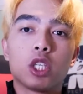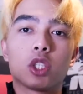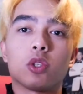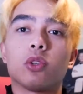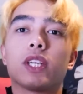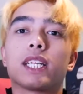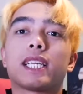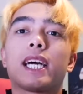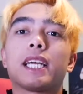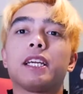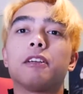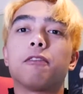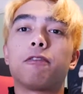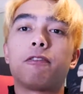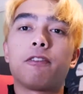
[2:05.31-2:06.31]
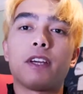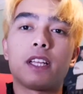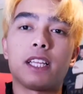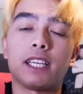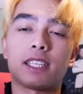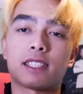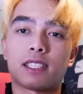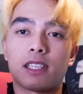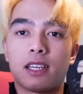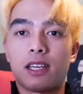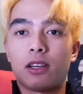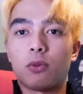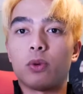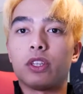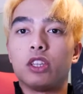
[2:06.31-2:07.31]
so that I could fill it
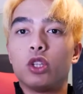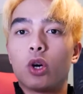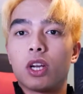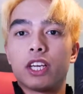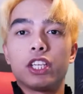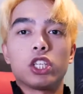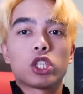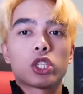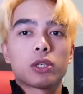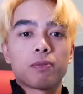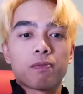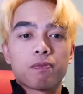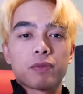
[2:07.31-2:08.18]
with knowledge.